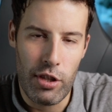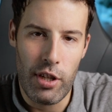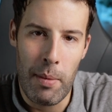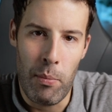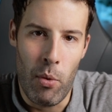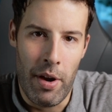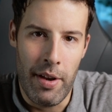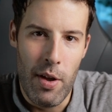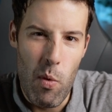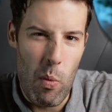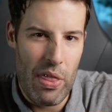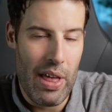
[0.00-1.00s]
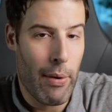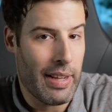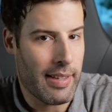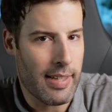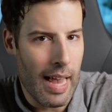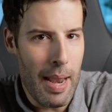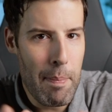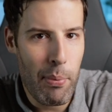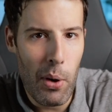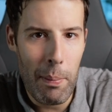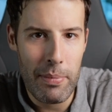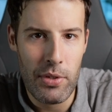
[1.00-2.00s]
to someone without a
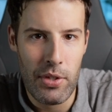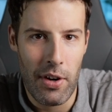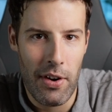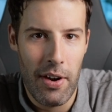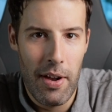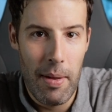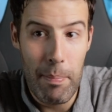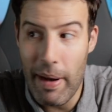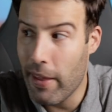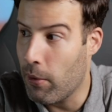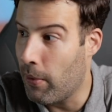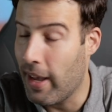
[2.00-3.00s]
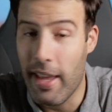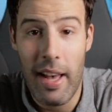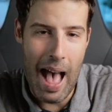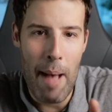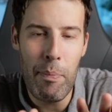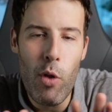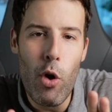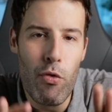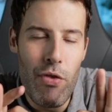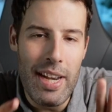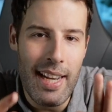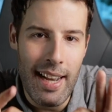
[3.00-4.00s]
teleprompter. By the way, I'm not
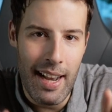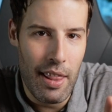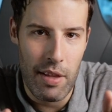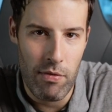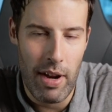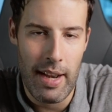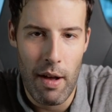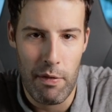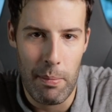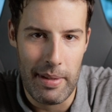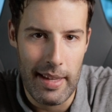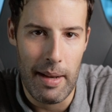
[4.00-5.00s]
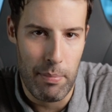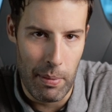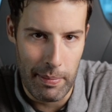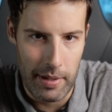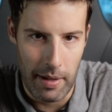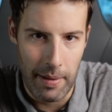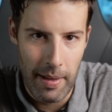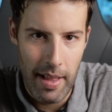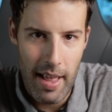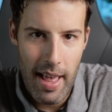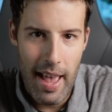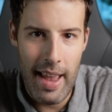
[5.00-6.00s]
reading anything right now from a teleprompter.
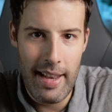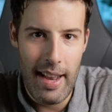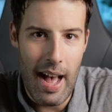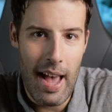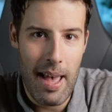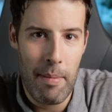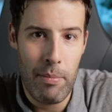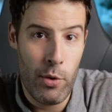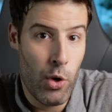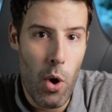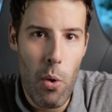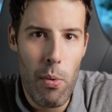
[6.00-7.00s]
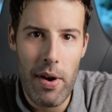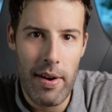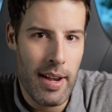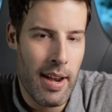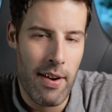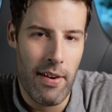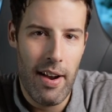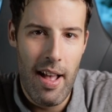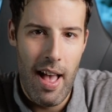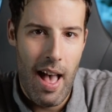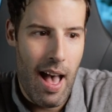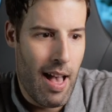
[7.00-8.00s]
And I am nowhere near
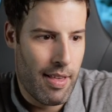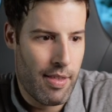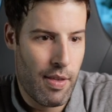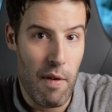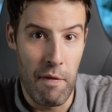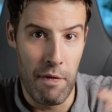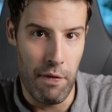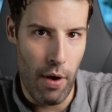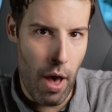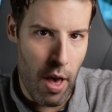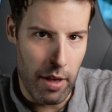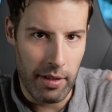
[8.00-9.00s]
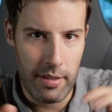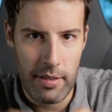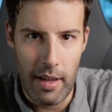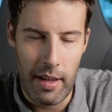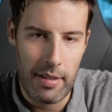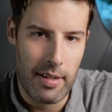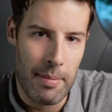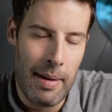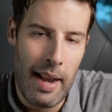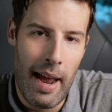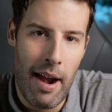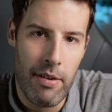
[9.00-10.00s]
as versed as
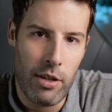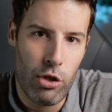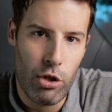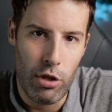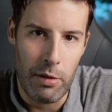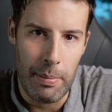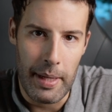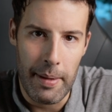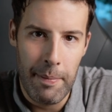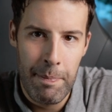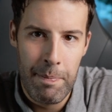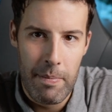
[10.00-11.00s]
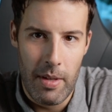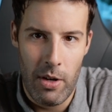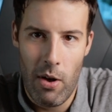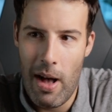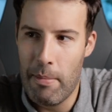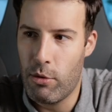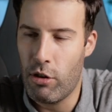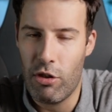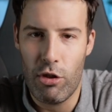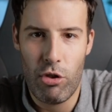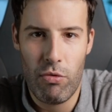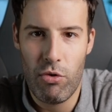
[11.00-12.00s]
Kamala Harris should be. You know, I'm just a